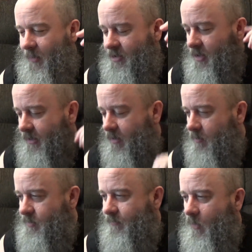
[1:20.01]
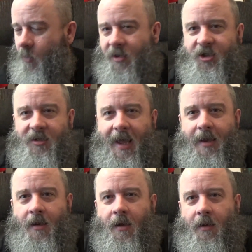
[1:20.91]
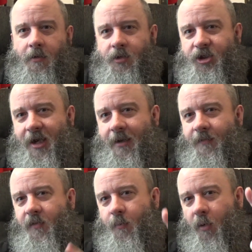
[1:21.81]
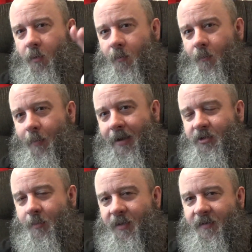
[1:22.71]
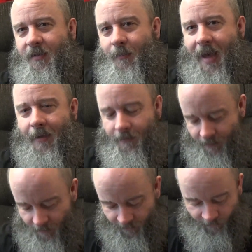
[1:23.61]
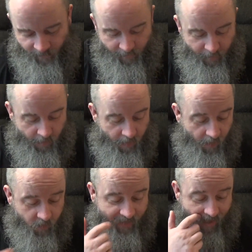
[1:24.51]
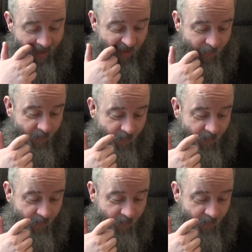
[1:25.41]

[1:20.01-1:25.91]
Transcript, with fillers: right, Johnny Grooms, if you're watching that, shout out to you, bro. Paying tribute to the man. Okay.